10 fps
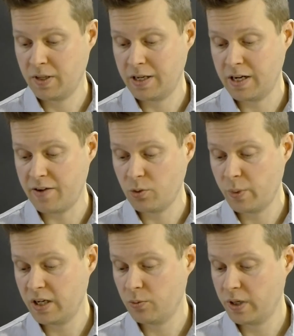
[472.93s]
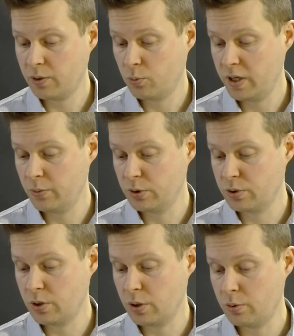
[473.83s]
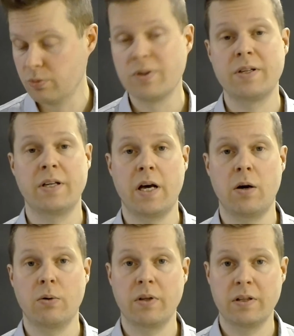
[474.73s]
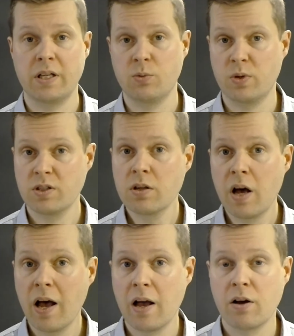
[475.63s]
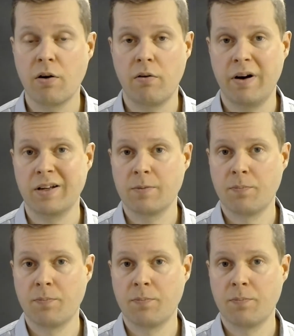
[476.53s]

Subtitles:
And after midweek, we would go down. That was correct.